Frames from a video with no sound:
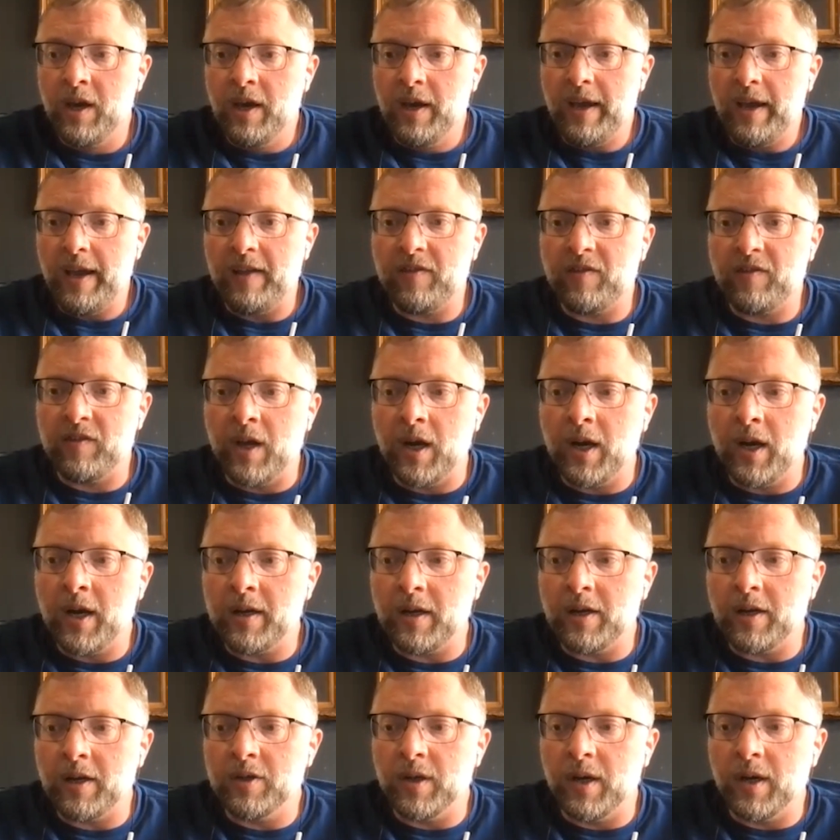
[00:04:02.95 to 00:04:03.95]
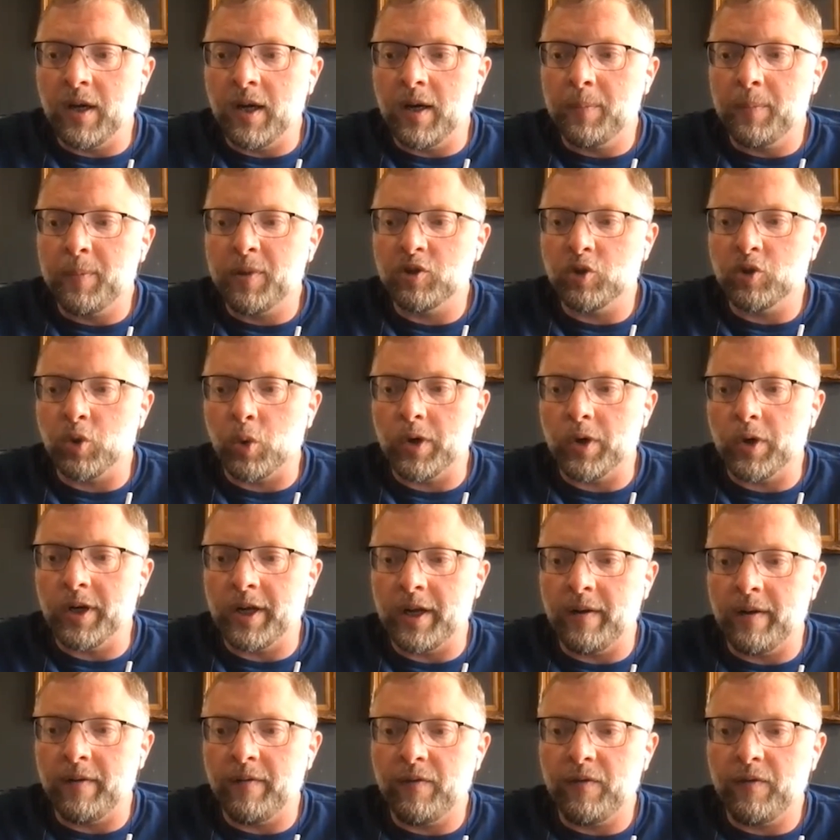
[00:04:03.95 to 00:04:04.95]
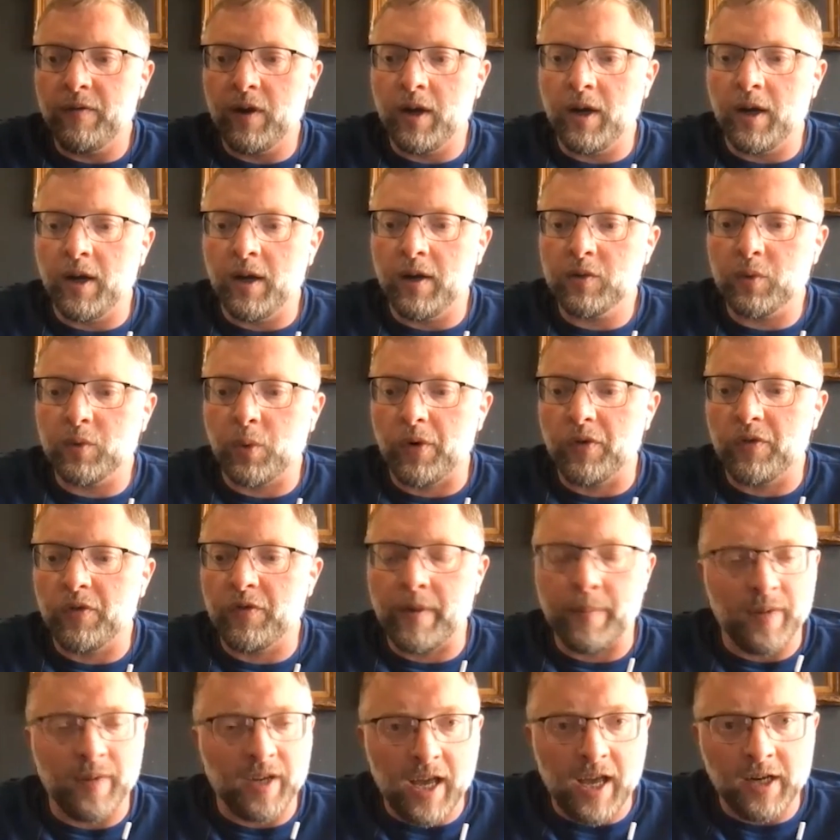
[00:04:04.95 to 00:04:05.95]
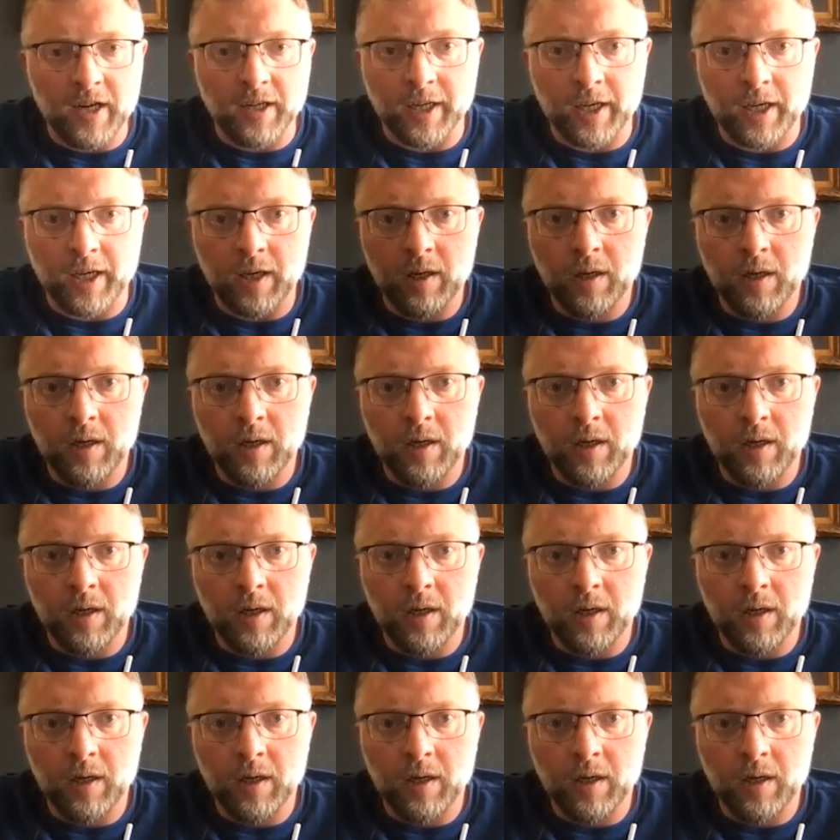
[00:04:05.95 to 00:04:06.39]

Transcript: It's not a, a pejorative uh, towards femininity.